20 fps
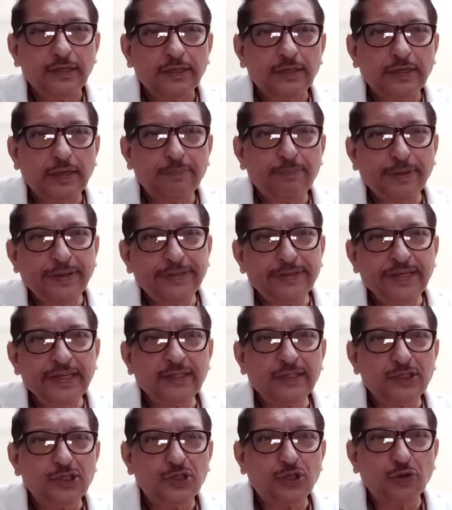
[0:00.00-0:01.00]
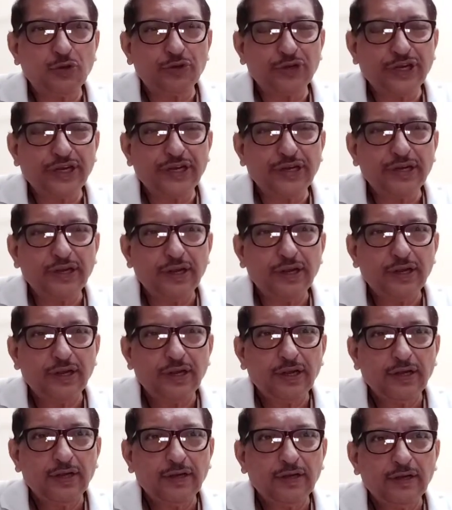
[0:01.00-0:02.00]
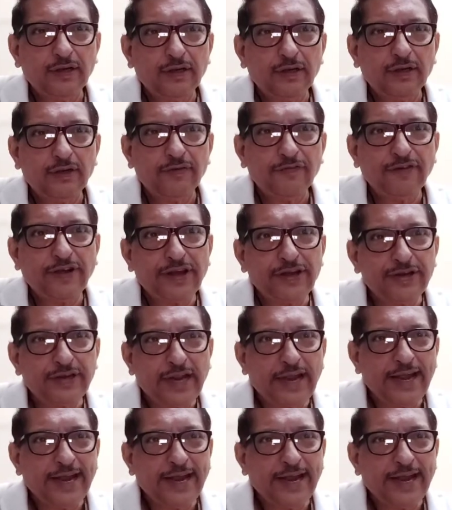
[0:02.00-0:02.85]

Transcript: depicting the story were